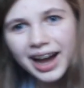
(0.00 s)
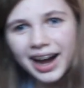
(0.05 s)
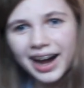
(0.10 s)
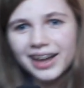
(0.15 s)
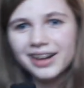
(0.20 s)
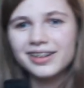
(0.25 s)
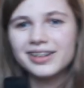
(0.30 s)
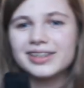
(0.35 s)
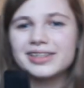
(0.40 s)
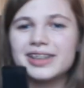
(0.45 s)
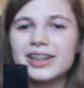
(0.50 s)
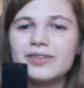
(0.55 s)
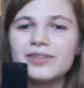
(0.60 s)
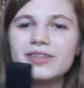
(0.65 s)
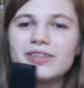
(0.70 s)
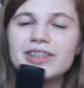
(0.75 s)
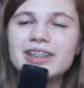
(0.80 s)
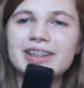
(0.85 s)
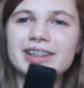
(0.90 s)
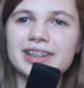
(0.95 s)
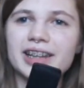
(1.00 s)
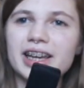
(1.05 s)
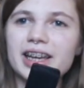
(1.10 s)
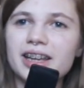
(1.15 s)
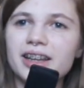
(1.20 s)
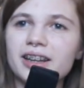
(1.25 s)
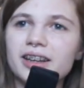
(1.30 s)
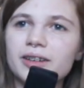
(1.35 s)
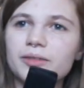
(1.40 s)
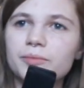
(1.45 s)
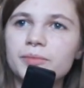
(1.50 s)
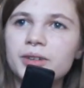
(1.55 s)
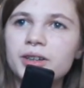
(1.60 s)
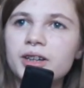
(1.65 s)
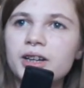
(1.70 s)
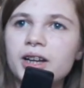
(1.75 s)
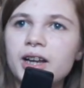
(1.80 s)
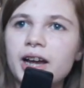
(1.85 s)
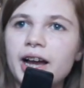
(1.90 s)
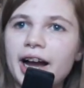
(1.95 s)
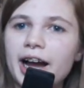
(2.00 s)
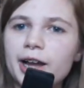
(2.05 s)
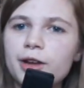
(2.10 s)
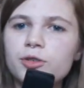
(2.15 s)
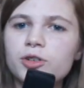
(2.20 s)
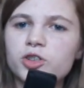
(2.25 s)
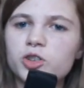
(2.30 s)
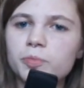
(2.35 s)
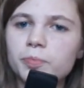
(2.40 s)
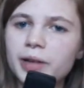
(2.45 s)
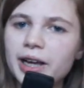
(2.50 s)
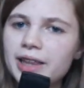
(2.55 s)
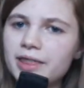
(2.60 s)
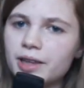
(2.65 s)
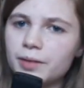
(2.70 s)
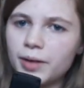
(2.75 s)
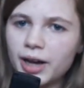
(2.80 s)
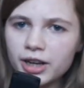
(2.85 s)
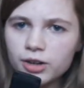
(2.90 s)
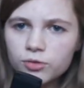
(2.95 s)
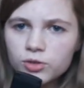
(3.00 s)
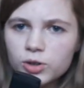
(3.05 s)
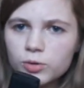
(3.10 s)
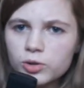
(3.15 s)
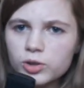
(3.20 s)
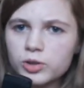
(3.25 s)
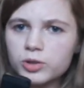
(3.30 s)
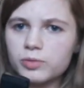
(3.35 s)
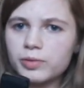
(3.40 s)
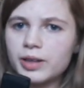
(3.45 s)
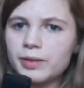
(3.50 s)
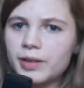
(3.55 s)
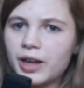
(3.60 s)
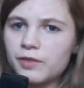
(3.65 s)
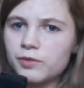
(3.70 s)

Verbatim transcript: I don't know. Tell me what it's like and um, how you display them. I don't know where to display them.